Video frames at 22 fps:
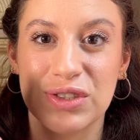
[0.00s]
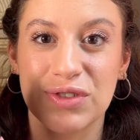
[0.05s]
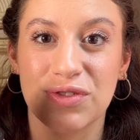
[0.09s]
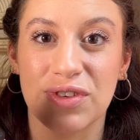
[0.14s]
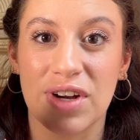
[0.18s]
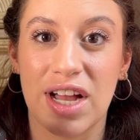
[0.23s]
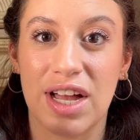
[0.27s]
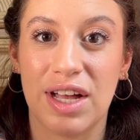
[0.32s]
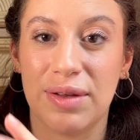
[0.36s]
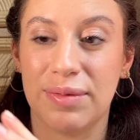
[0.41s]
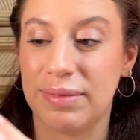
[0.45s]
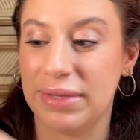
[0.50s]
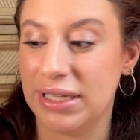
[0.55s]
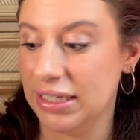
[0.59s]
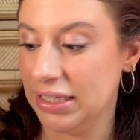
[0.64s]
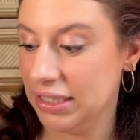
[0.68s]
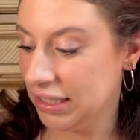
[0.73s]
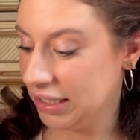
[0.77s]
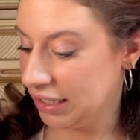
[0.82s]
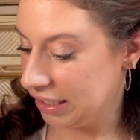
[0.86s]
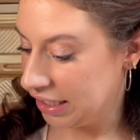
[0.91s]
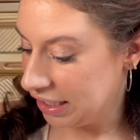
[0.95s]
from
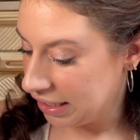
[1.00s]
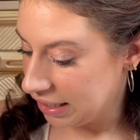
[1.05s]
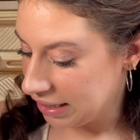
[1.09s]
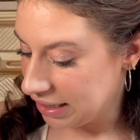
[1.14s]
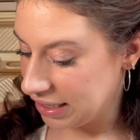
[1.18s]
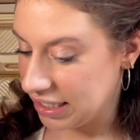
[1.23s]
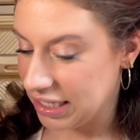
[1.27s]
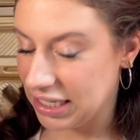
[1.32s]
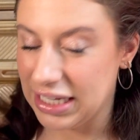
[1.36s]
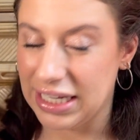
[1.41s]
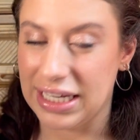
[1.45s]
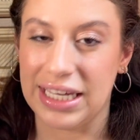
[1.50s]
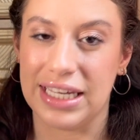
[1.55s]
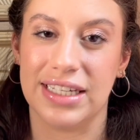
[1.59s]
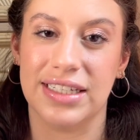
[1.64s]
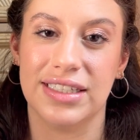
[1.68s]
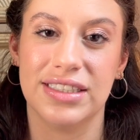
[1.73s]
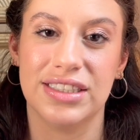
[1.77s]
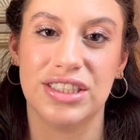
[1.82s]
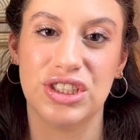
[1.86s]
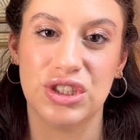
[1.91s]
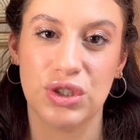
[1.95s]
the
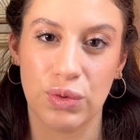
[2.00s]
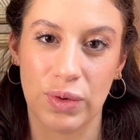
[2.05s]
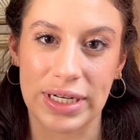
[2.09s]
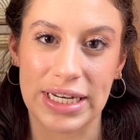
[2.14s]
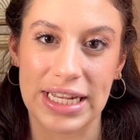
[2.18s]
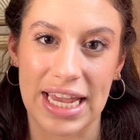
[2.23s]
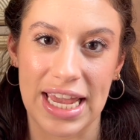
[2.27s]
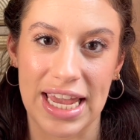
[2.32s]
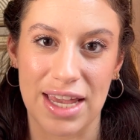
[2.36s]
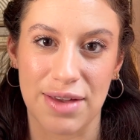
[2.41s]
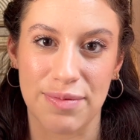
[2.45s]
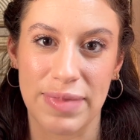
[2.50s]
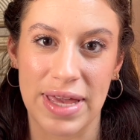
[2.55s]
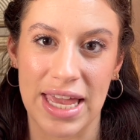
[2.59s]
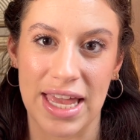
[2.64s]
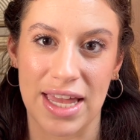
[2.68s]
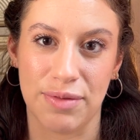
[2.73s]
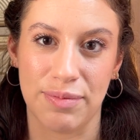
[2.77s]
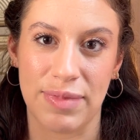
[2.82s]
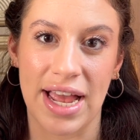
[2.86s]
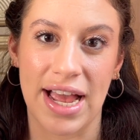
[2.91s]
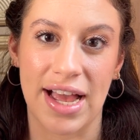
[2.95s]
28
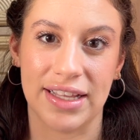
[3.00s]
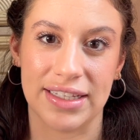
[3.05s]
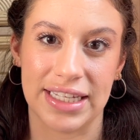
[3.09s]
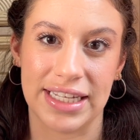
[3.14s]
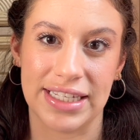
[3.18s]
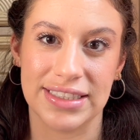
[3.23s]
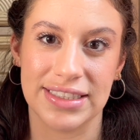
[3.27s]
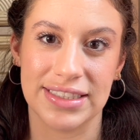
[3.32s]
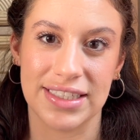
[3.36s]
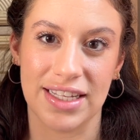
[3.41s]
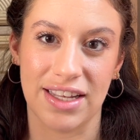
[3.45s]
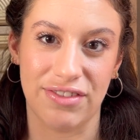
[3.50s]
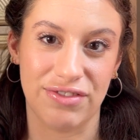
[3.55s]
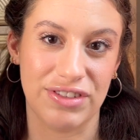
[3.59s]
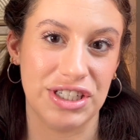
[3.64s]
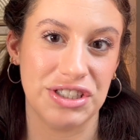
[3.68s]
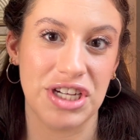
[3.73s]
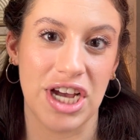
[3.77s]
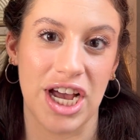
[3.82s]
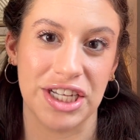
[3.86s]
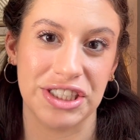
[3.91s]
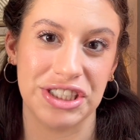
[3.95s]
pan palettes of
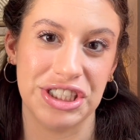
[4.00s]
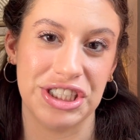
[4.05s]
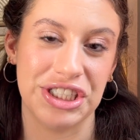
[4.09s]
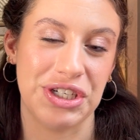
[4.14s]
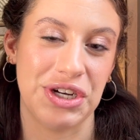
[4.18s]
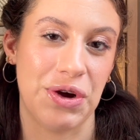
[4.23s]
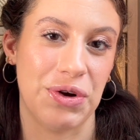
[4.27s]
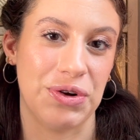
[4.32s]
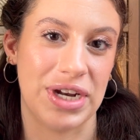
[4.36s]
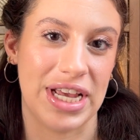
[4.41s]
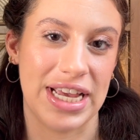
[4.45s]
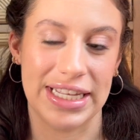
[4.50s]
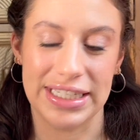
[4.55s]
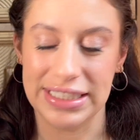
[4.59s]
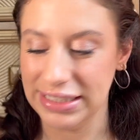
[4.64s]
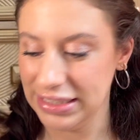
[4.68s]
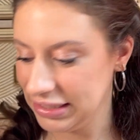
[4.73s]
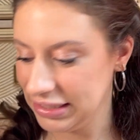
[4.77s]
Natasha Denona's.